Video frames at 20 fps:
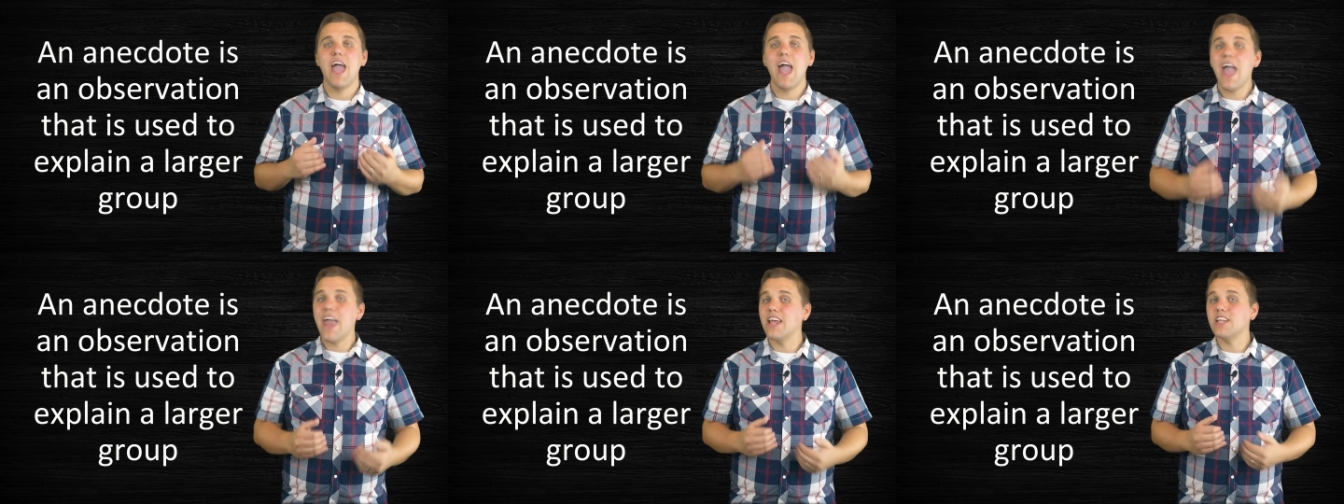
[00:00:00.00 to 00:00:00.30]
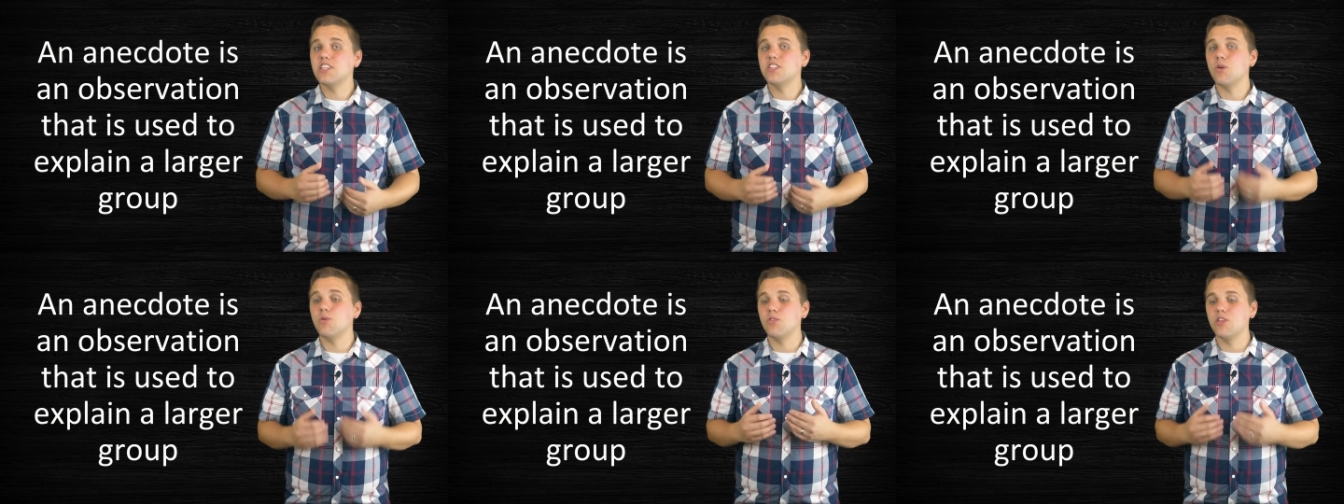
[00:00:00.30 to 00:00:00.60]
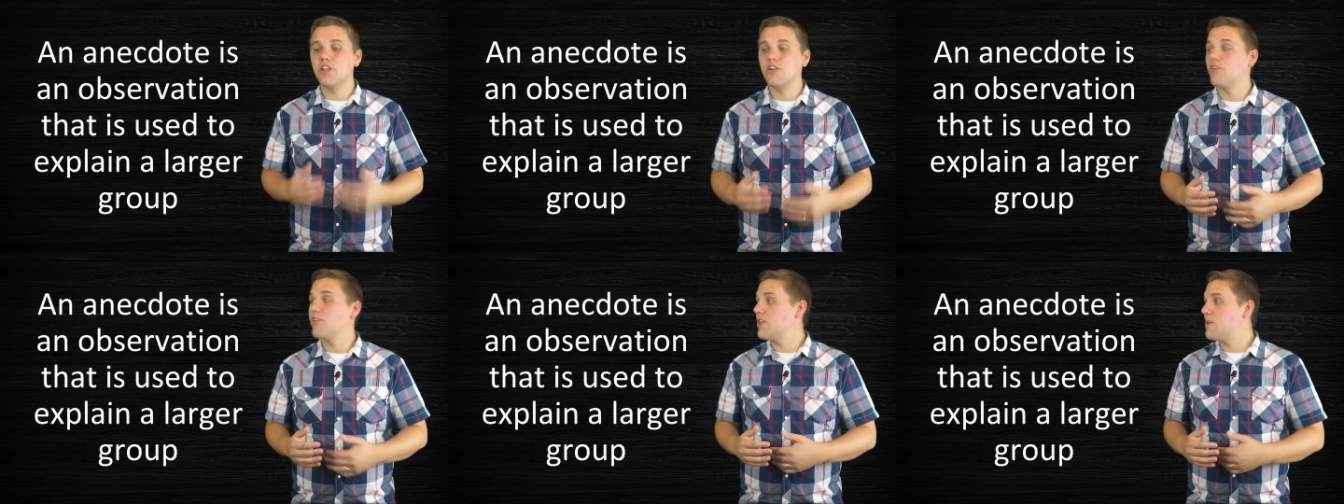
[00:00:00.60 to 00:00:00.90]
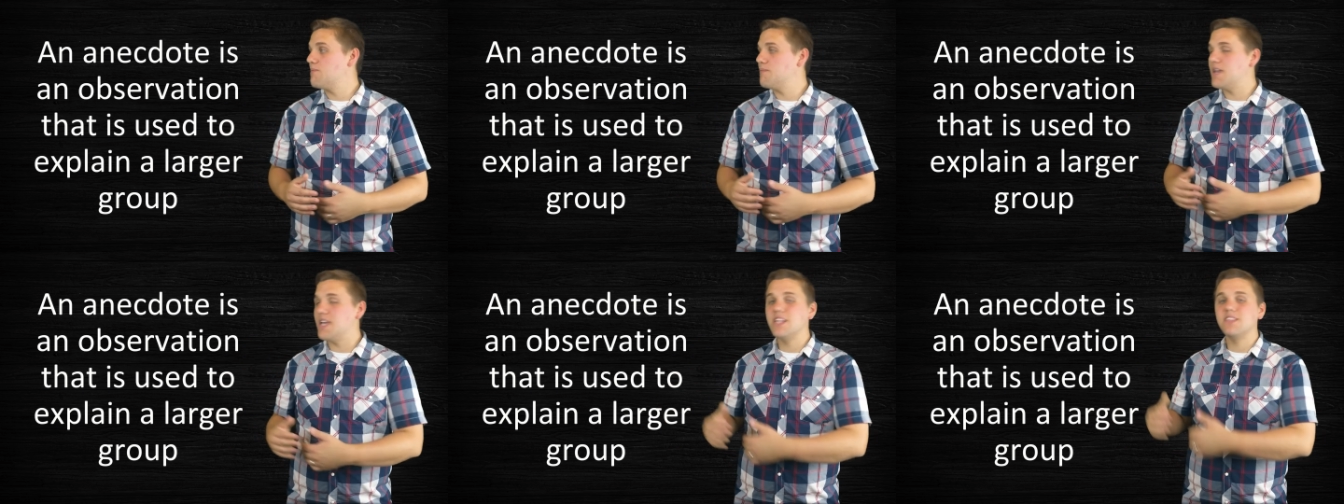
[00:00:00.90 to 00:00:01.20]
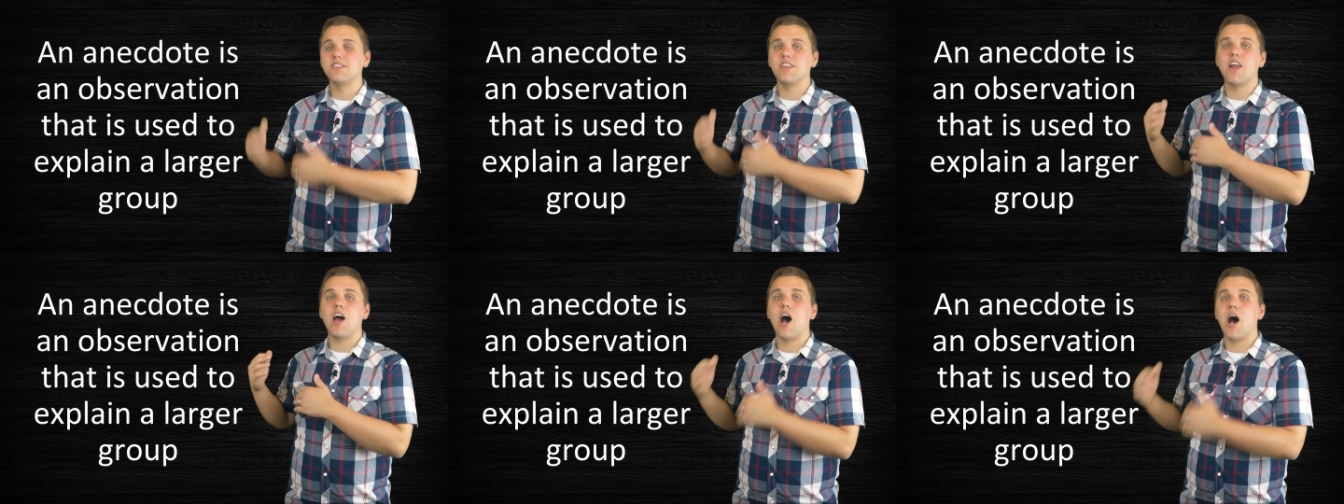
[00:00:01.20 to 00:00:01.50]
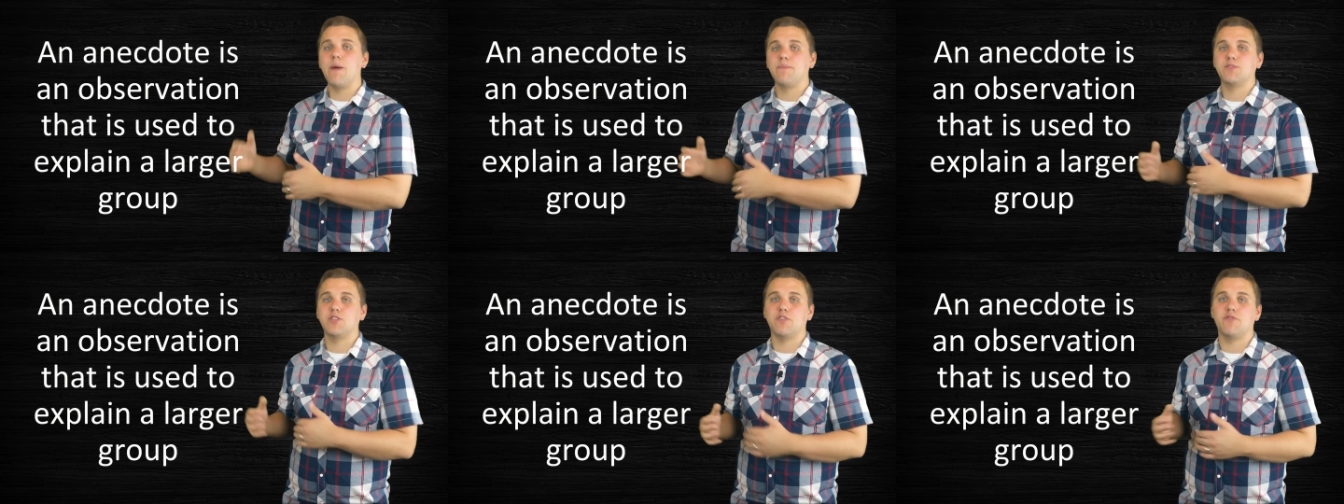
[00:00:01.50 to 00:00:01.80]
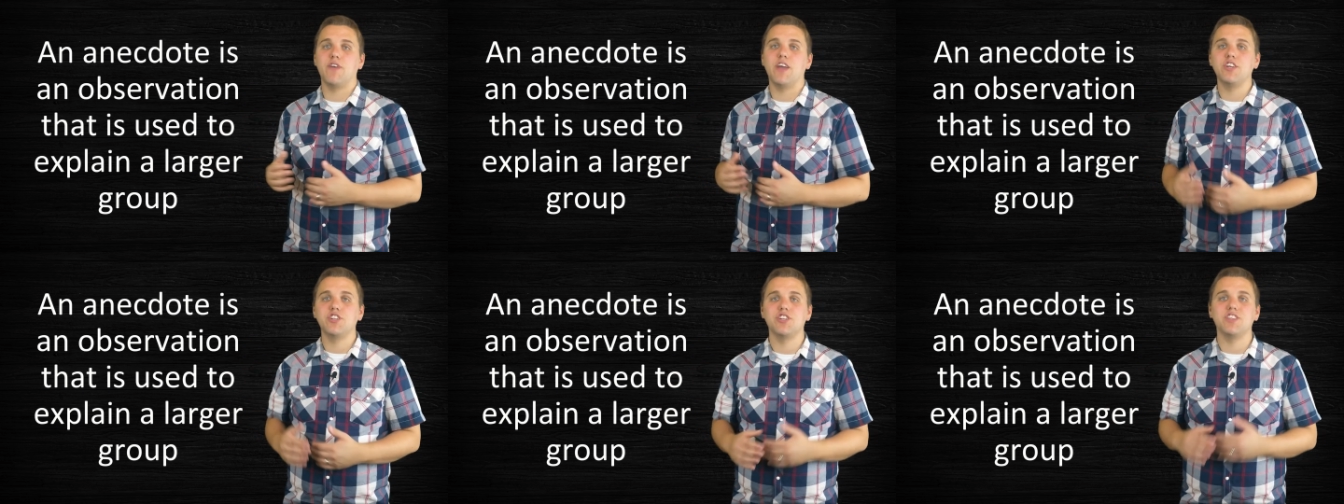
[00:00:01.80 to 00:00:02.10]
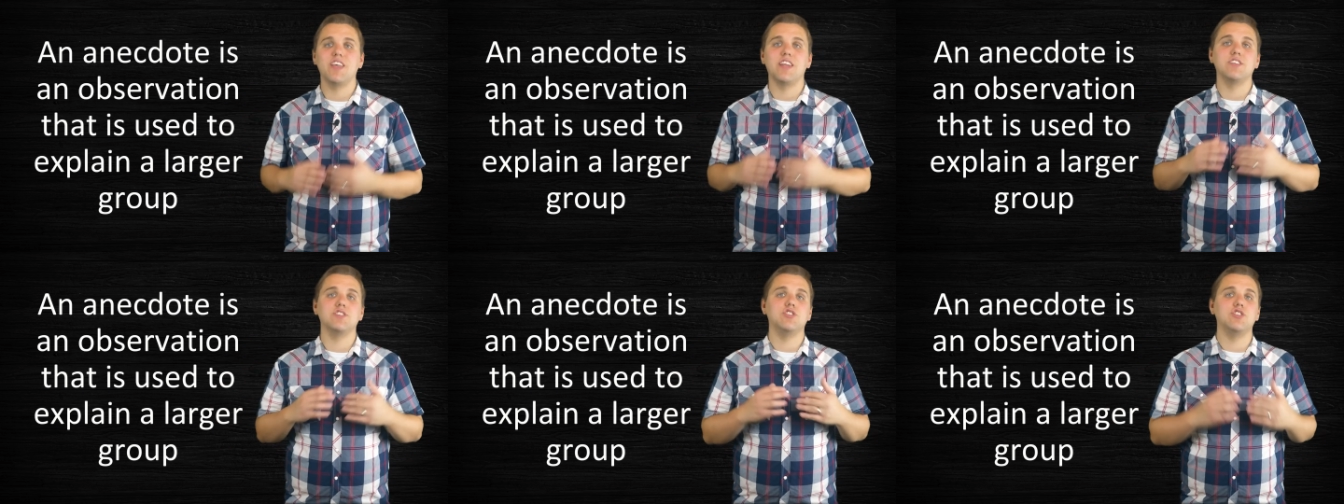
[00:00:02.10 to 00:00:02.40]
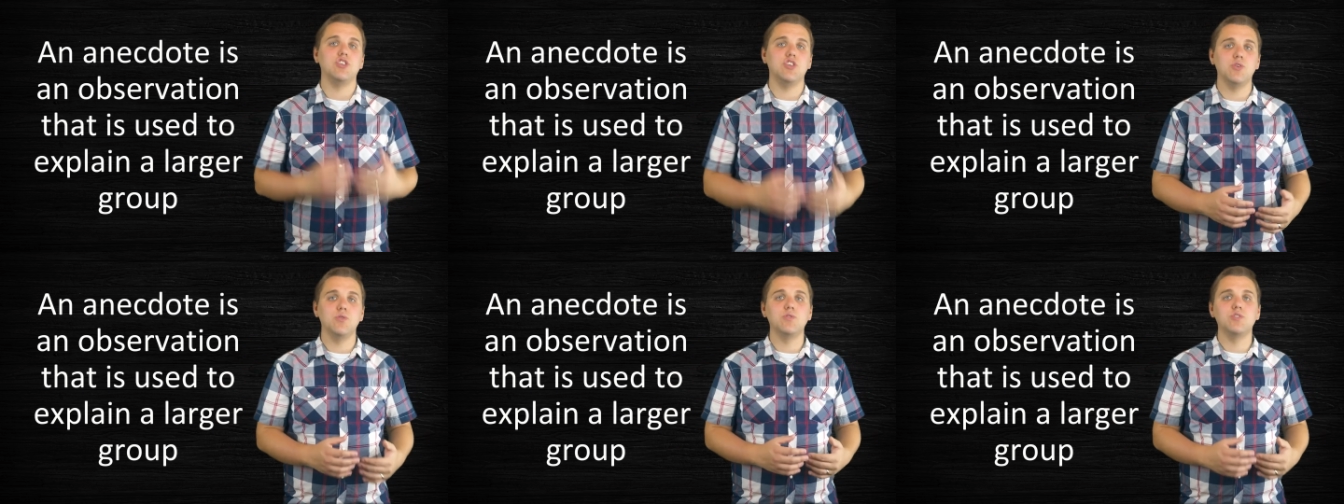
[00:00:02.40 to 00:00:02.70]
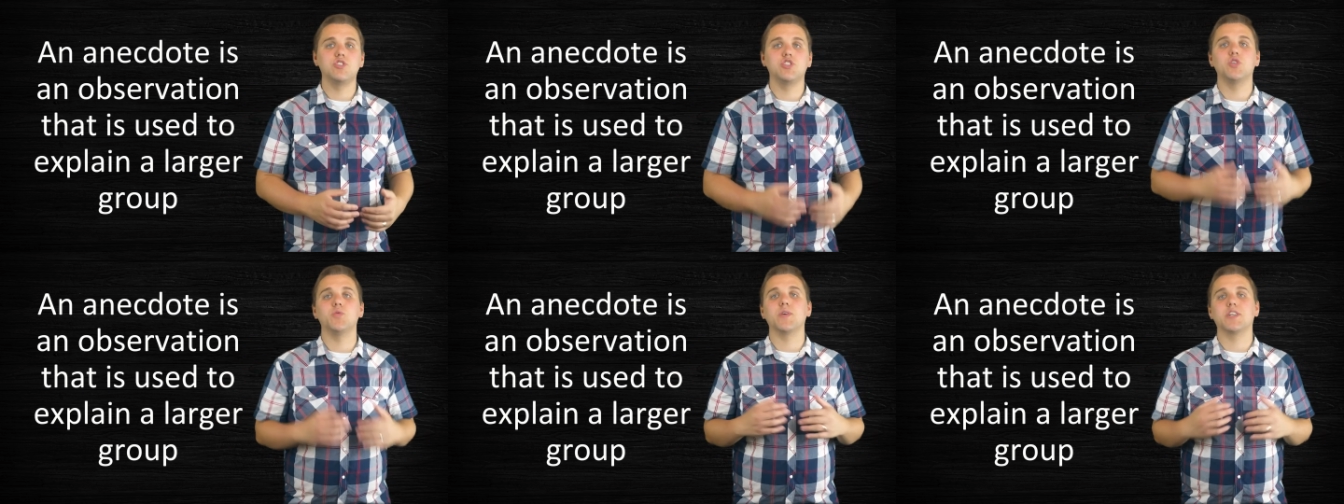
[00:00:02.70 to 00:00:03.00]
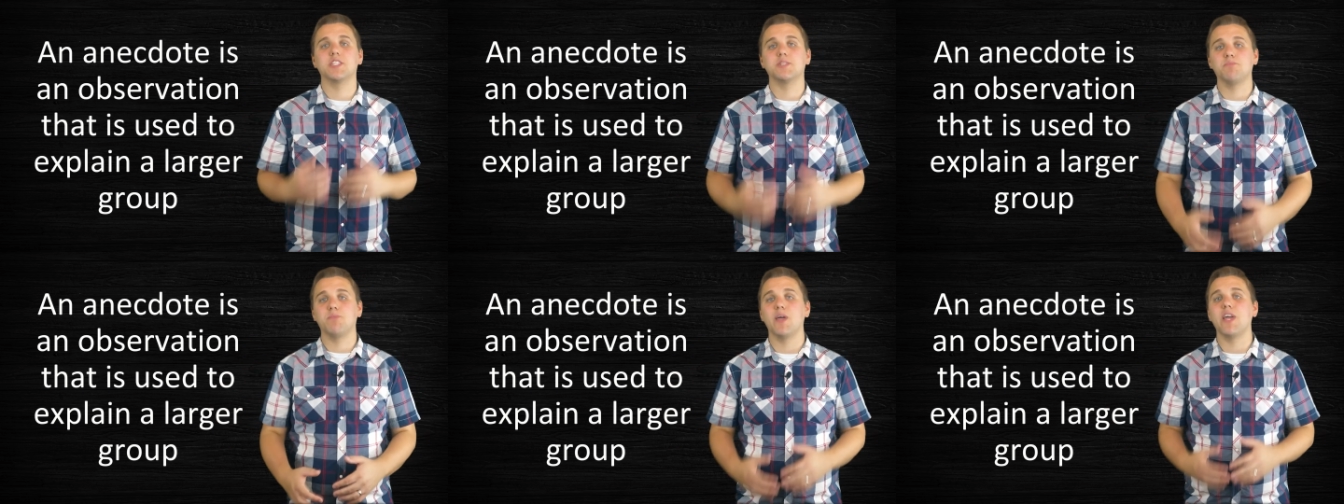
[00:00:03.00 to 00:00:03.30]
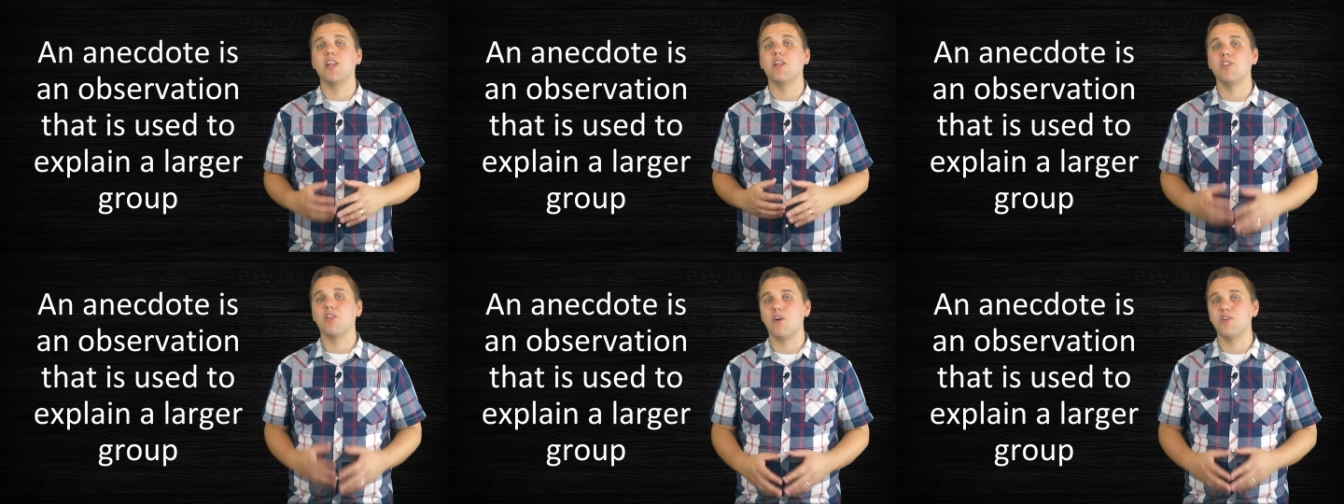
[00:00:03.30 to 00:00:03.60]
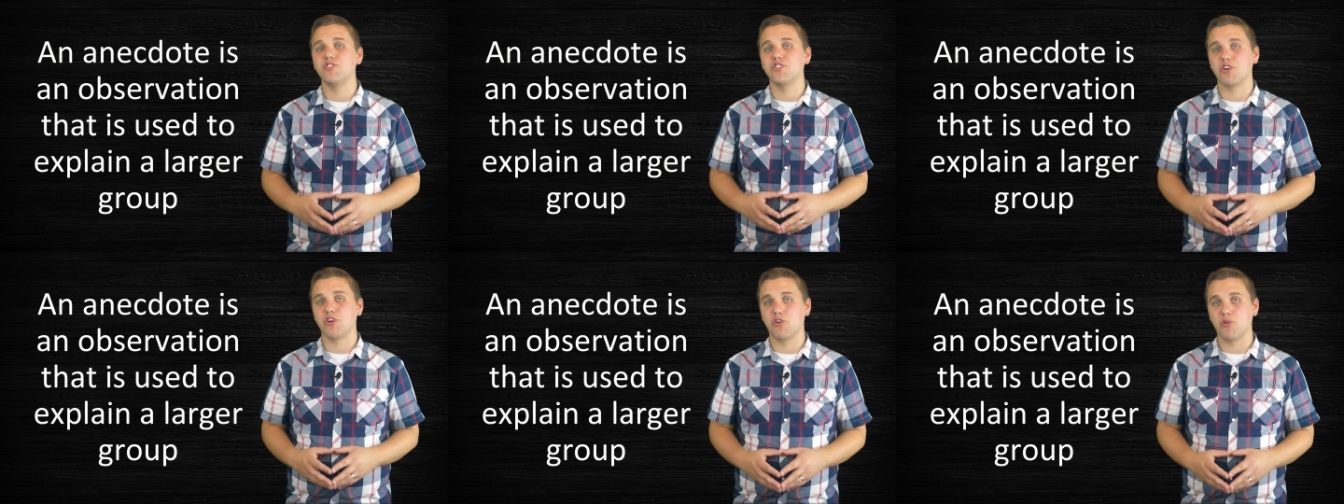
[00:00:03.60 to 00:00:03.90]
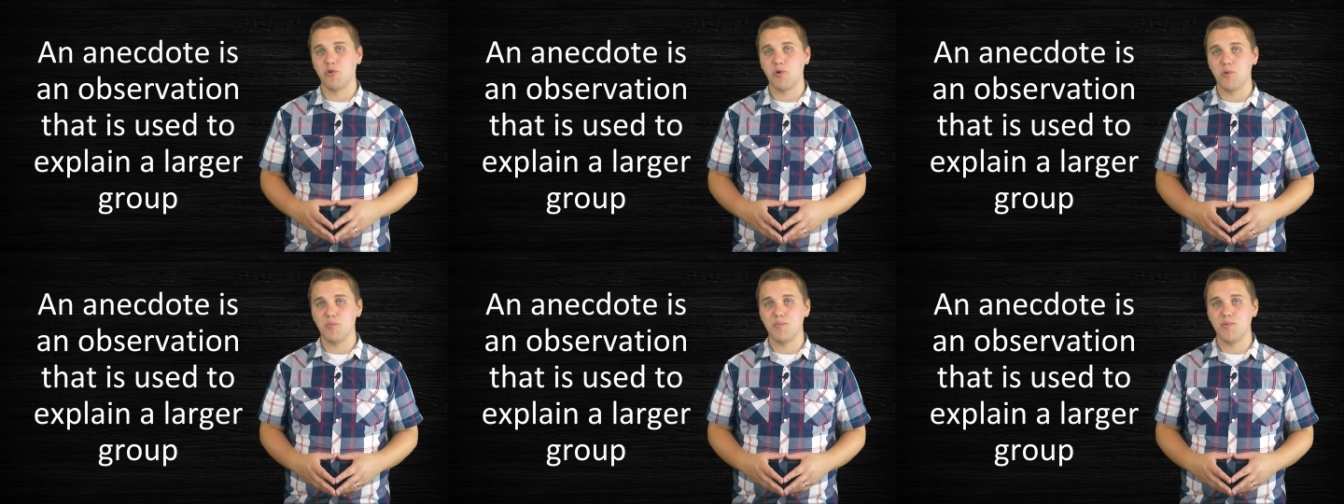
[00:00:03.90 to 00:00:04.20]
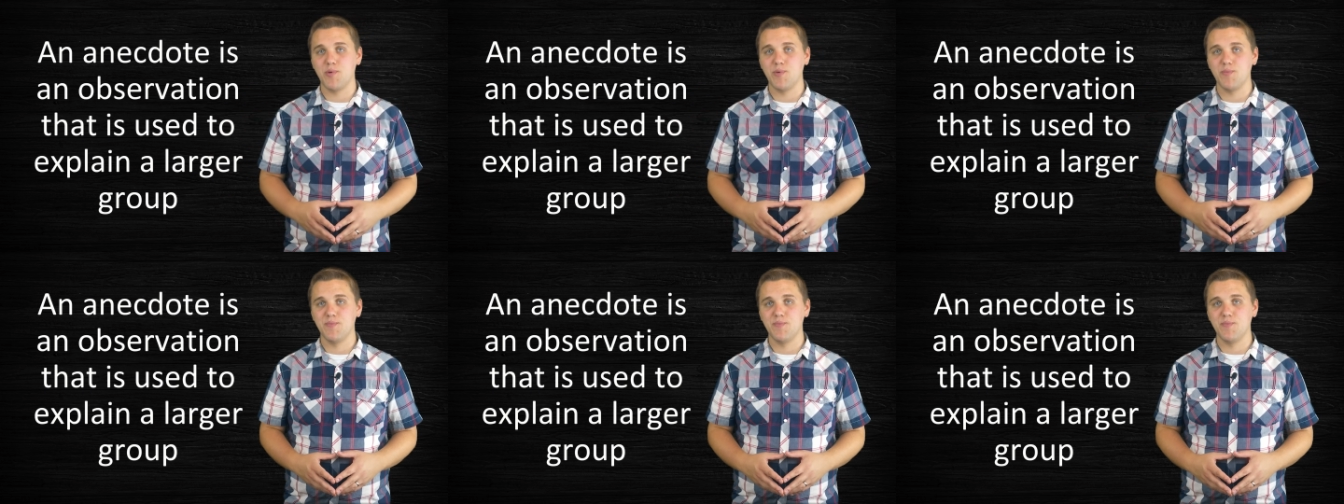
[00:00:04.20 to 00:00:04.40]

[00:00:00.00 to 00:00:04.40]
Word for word: Anecdote literally means an observation that is used to explain a larger group.